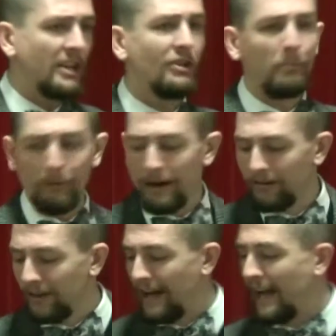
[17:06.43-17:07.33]
in your
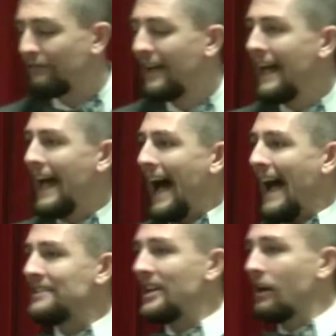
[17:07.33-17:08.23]
prayer life,
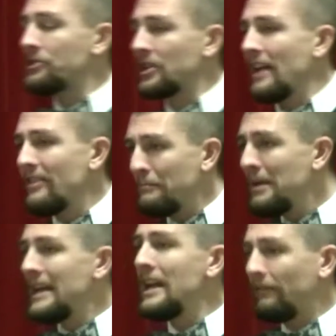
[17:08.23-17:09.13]
I dare say that
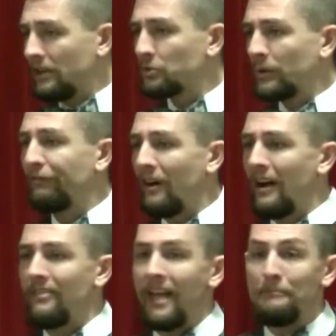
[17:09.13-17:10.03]
many of us would
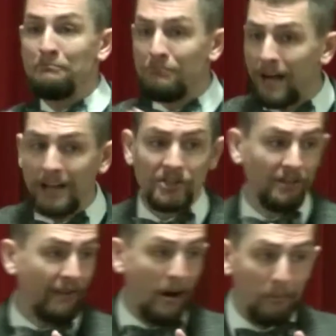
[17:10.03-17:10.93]
find that much
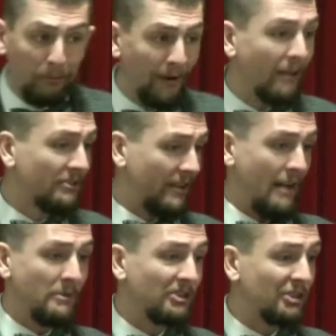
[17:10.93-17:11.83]
of our prayer
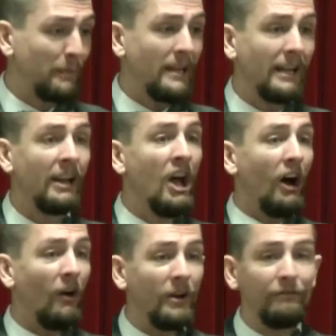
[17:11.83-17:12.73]
time is spent
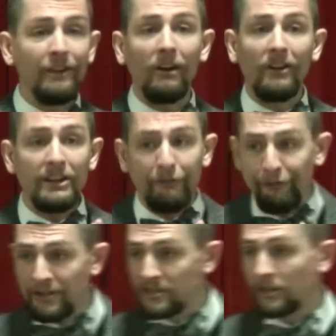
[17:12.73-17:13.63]
on very
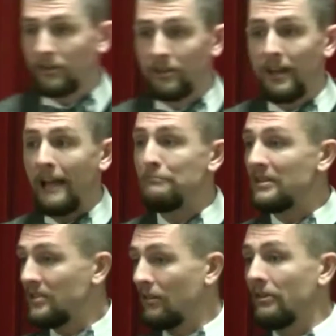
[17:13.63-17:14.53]
physical and
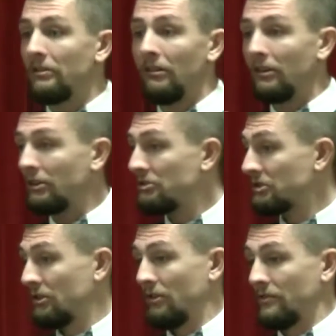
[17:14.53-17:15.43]
material
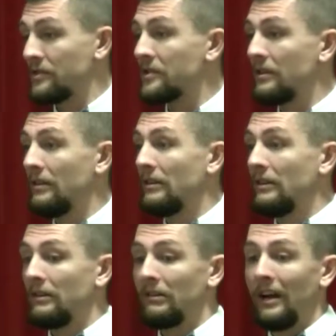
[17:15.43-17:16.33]
concerns.
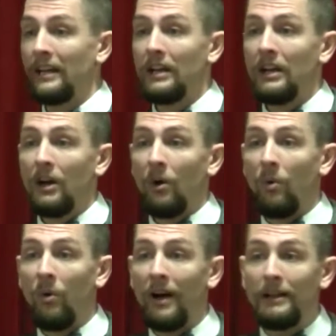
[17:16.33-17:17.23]
Right?
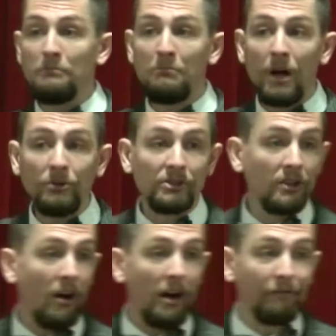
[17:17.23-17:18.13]
What
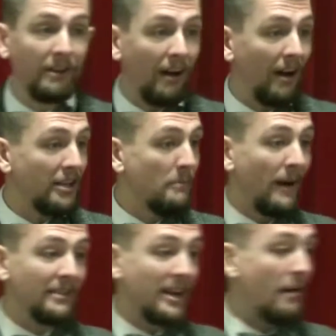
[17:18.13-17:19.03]
most often
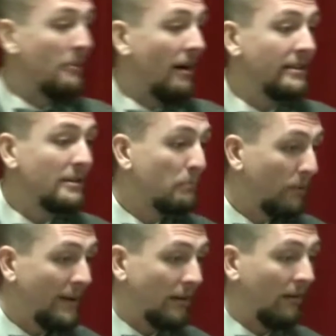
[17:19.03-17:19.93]
occupies our mind in
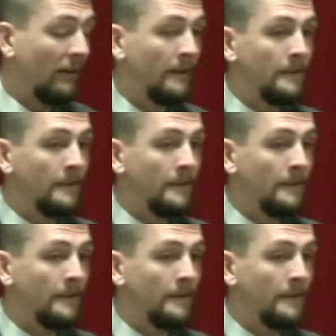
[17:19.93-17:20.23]
prayer?